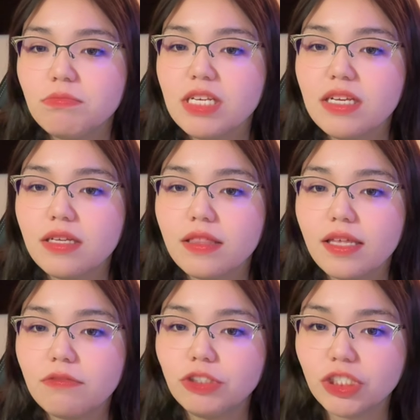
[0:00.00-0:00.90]
me,
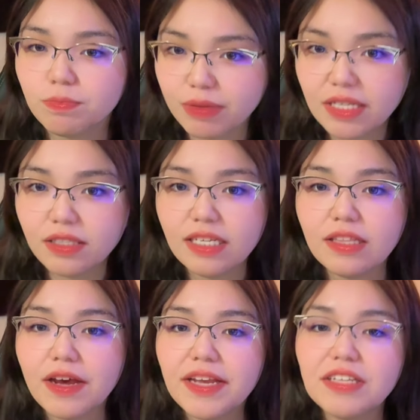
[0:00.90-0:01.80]
they are just blatantly
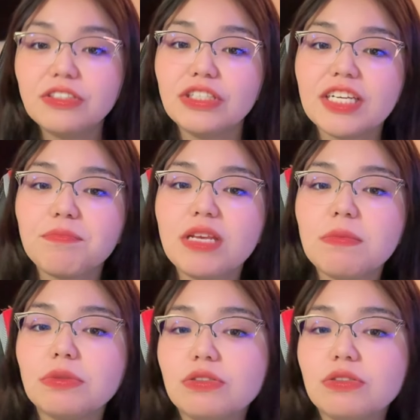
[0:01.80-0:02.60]
lying to get people